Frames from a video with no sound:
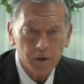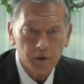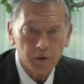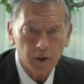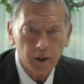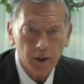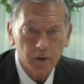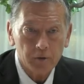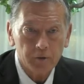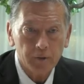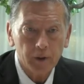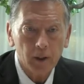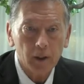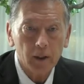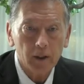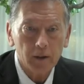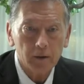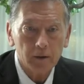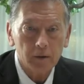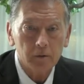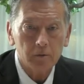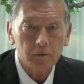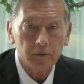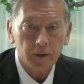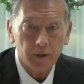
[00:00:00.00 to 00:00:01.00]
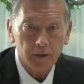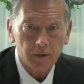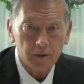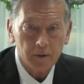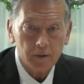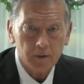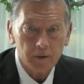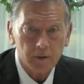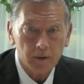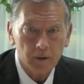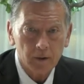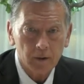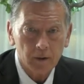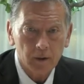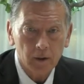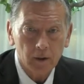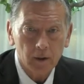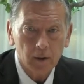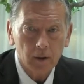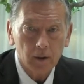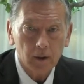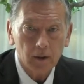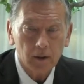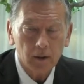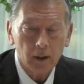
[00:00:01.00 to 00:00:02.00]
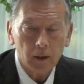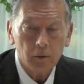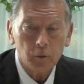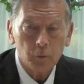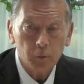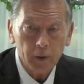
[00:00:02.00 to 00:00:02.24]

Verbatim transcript: change-related risks that